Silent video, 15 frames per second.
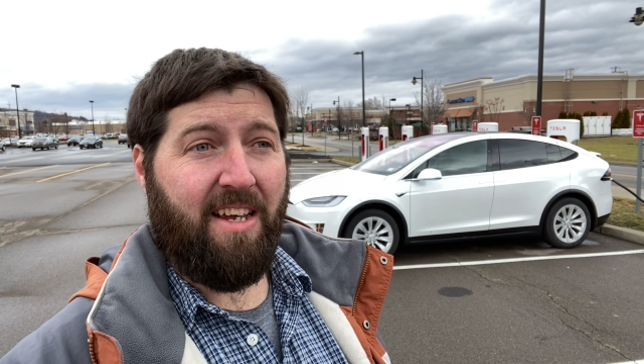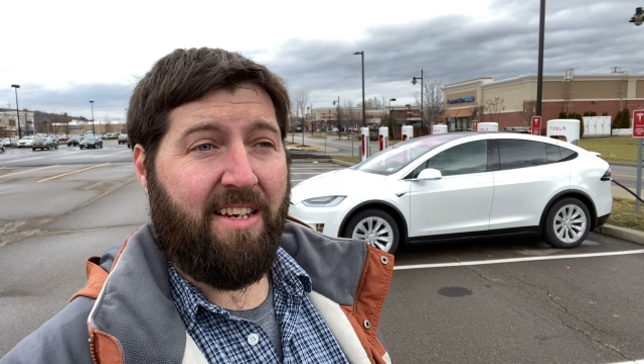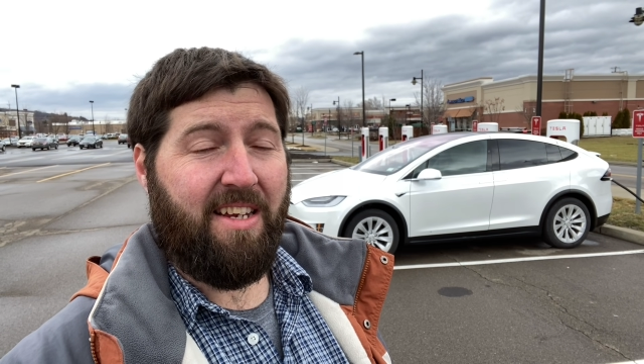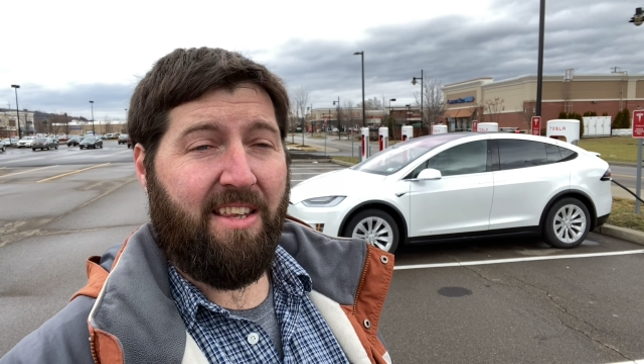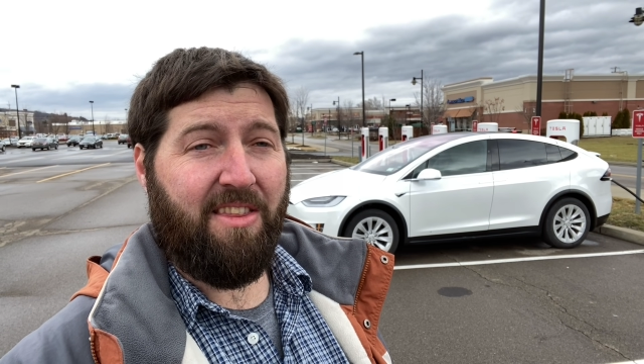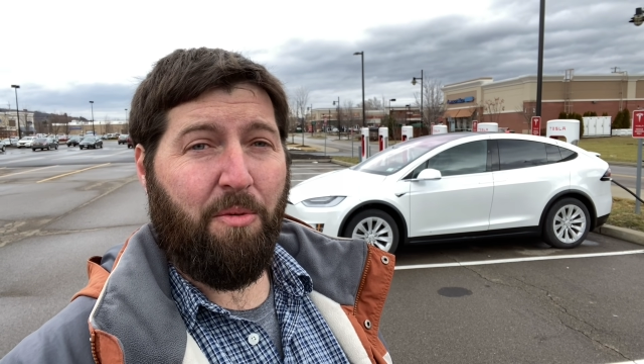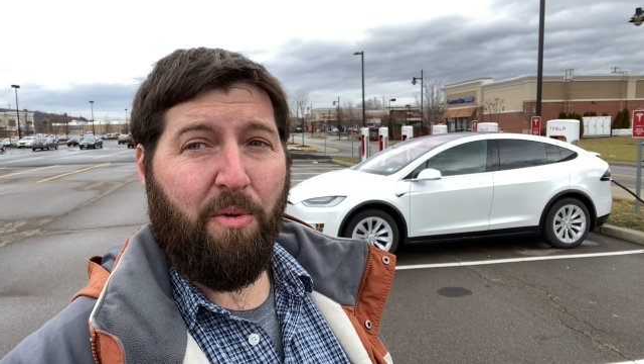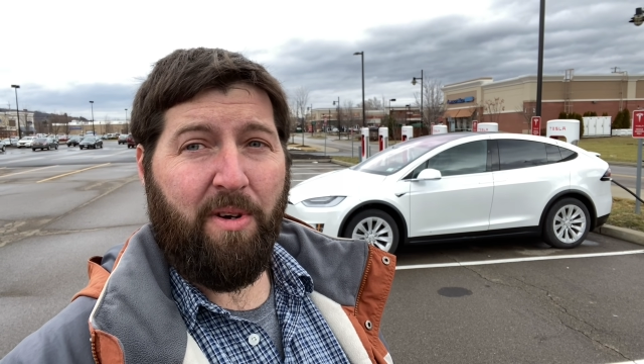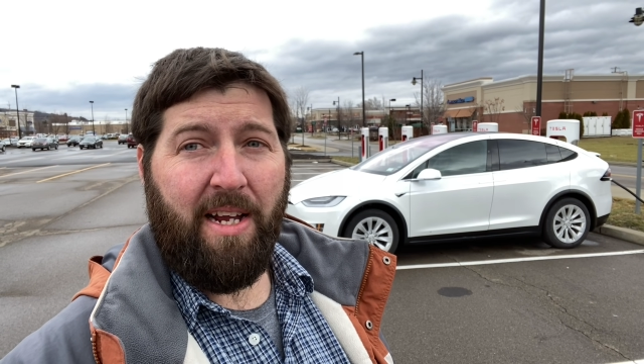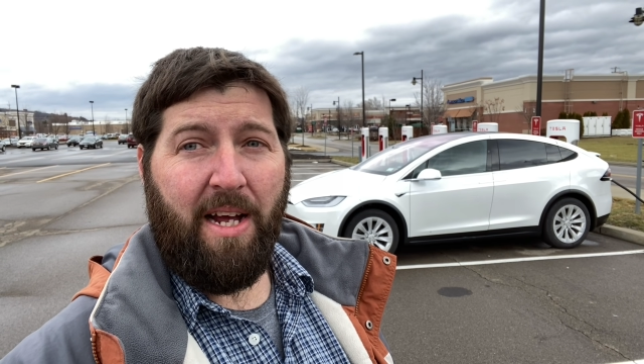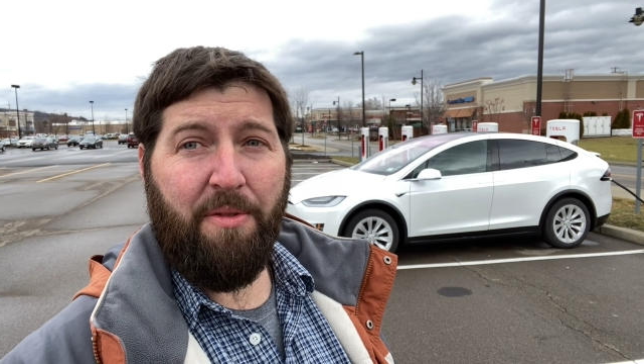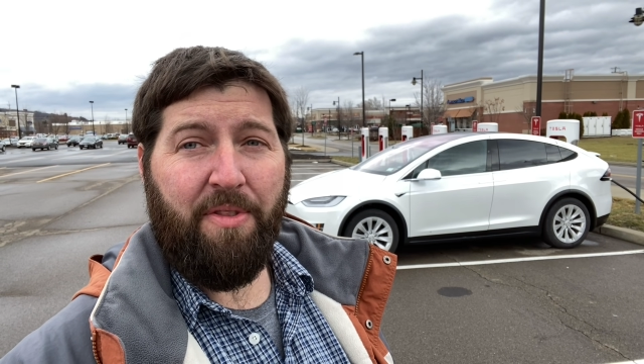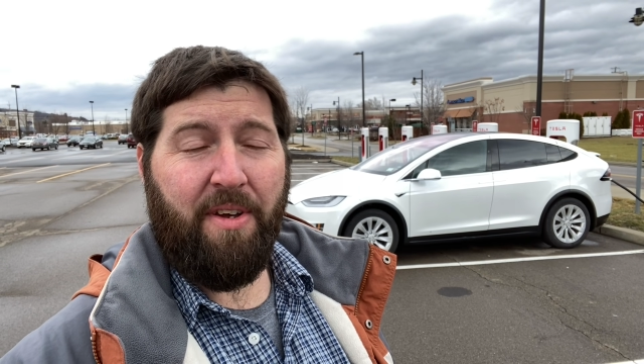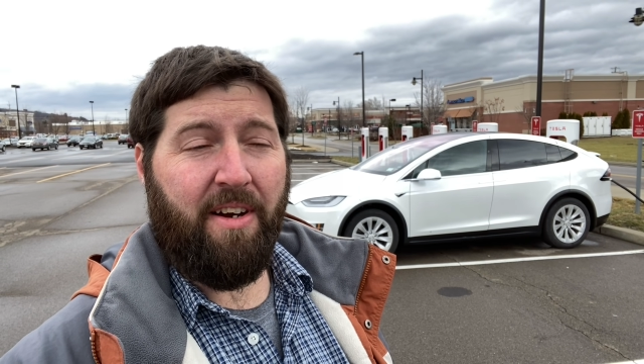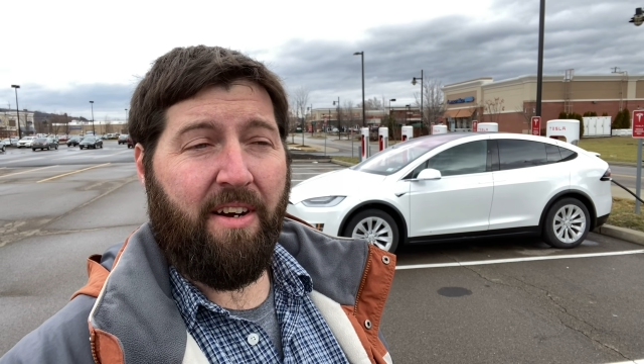get the word
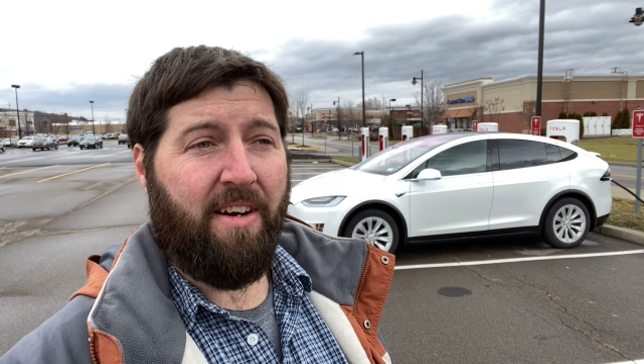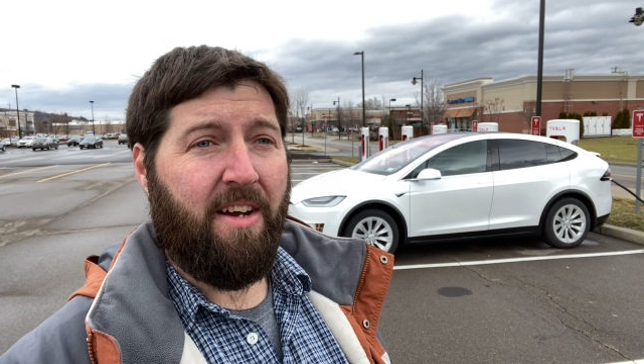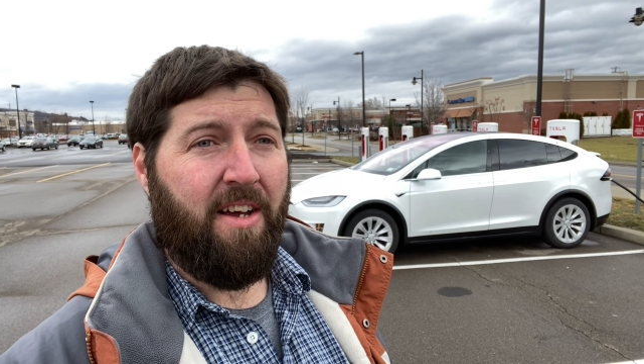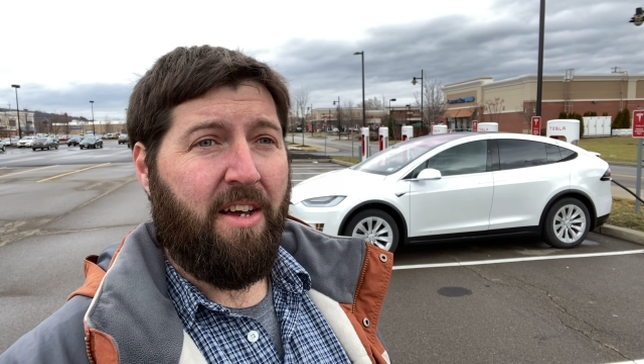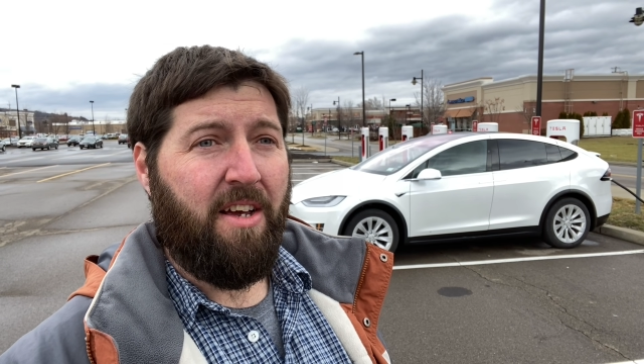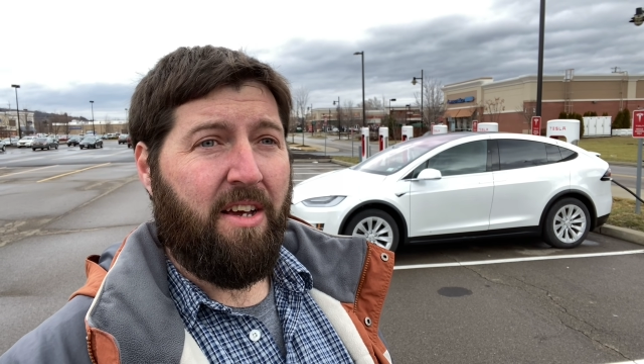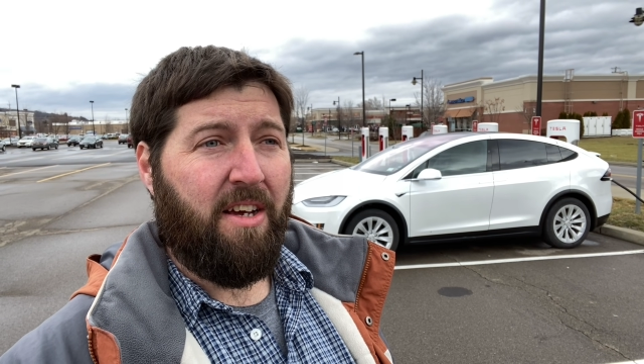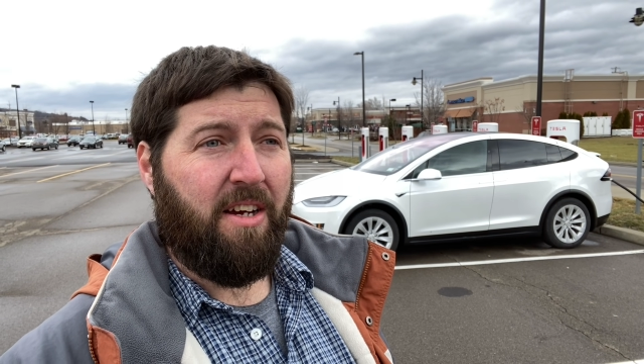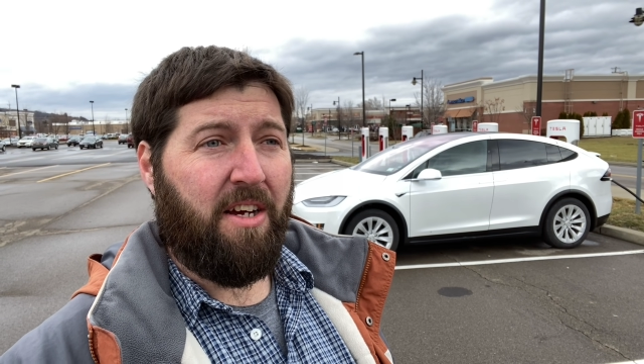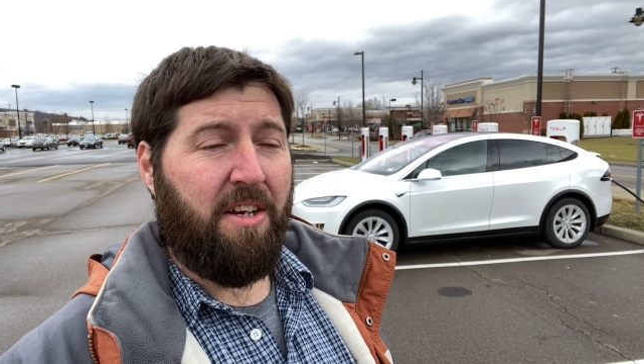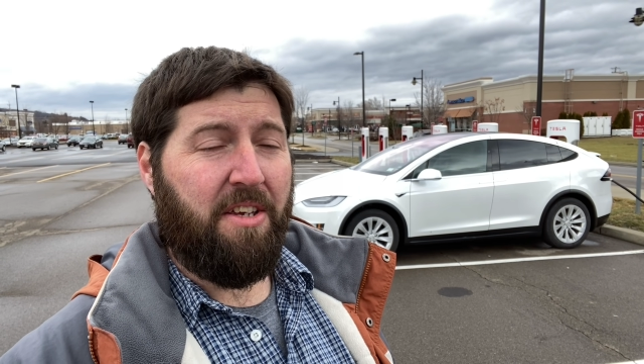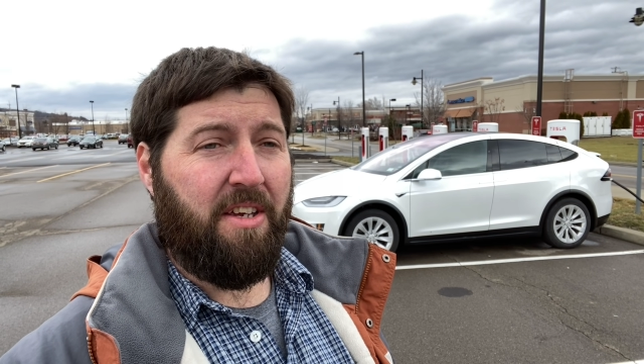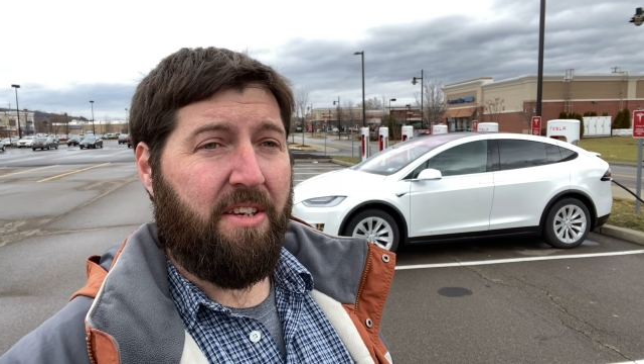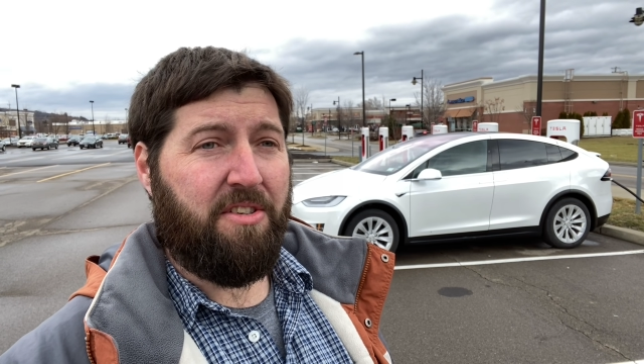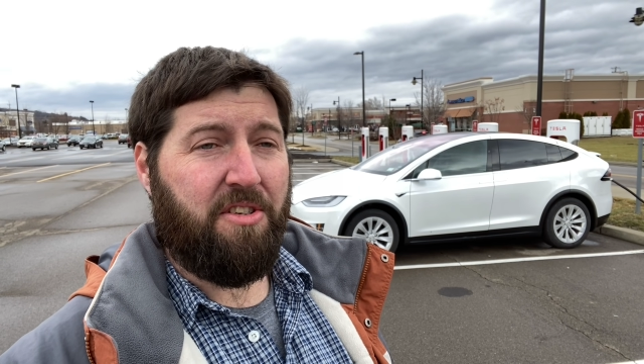out there
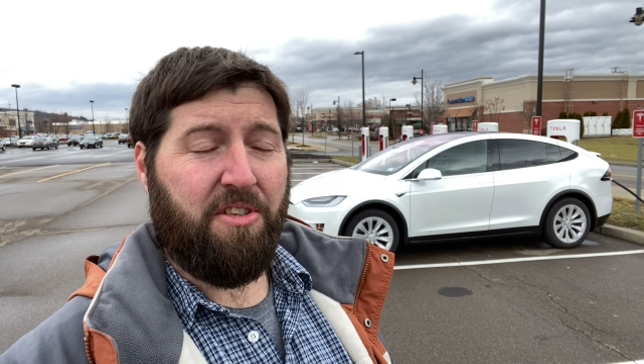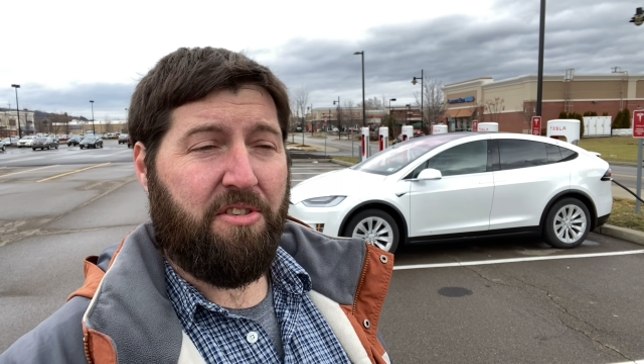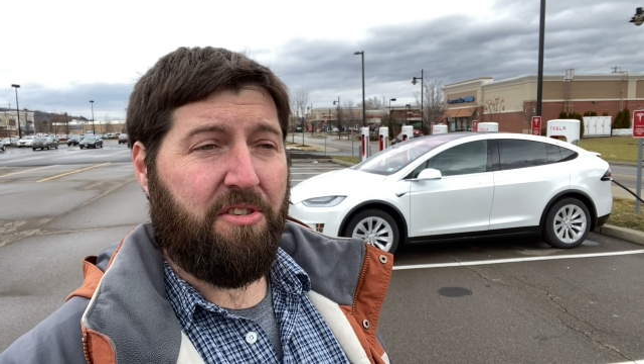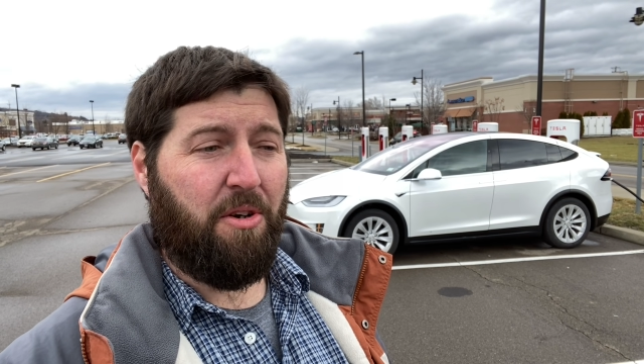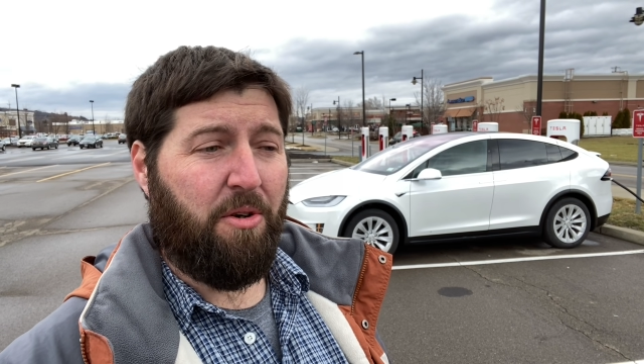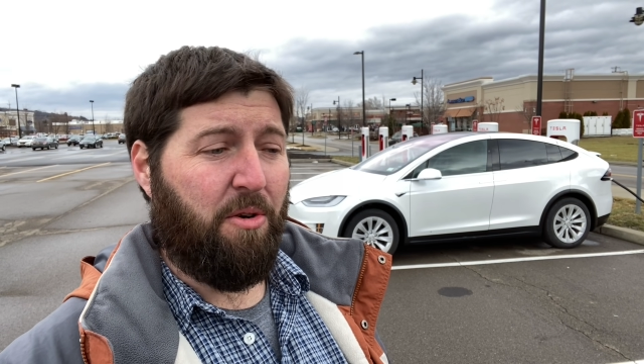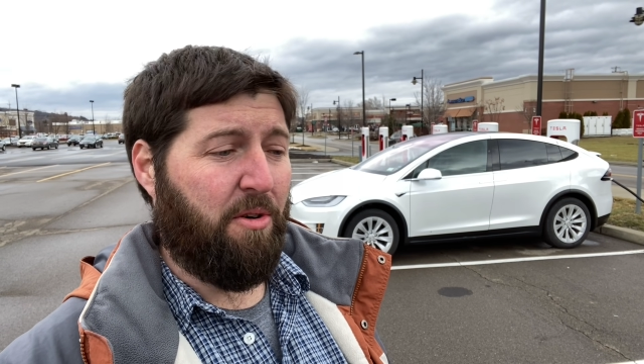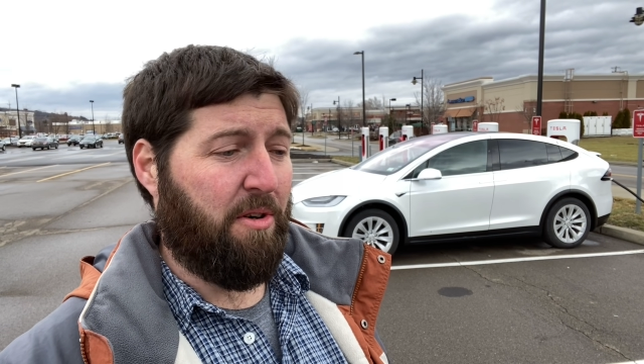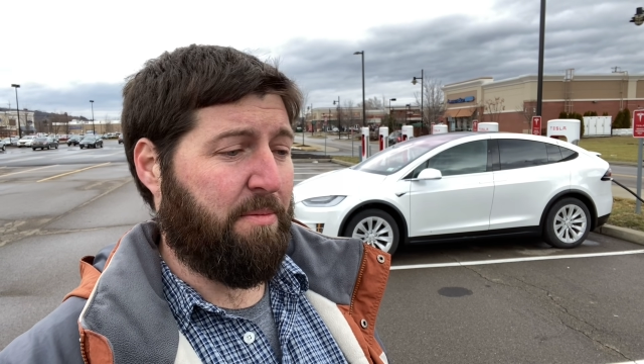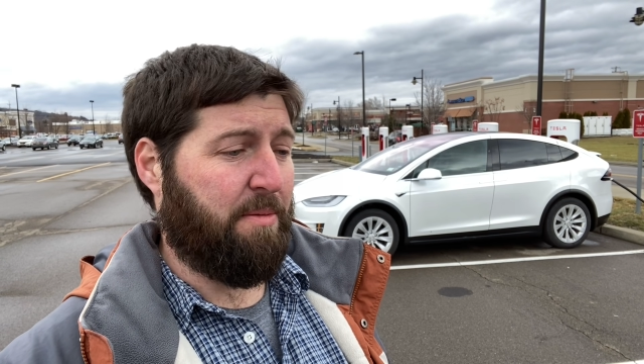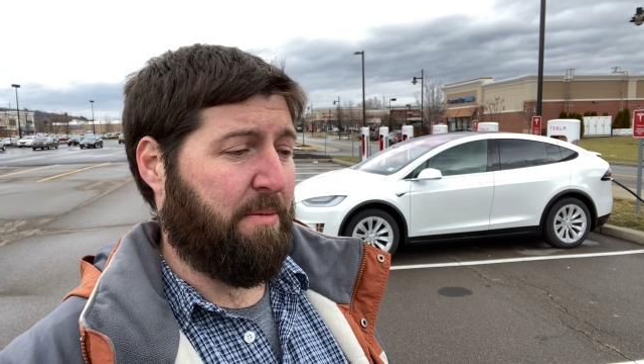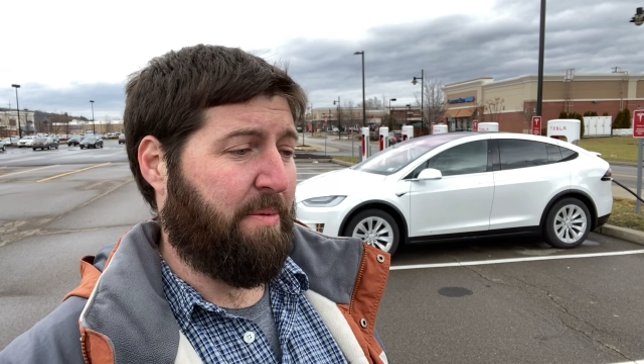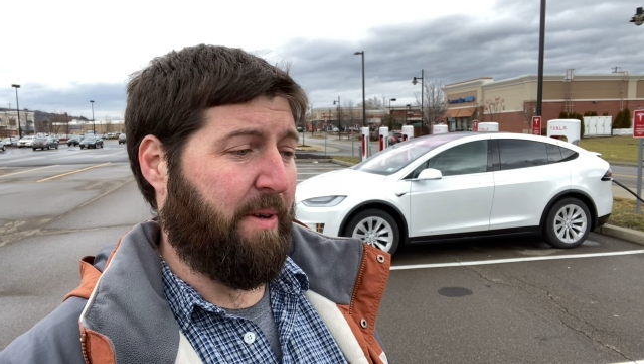because it's just so horrible.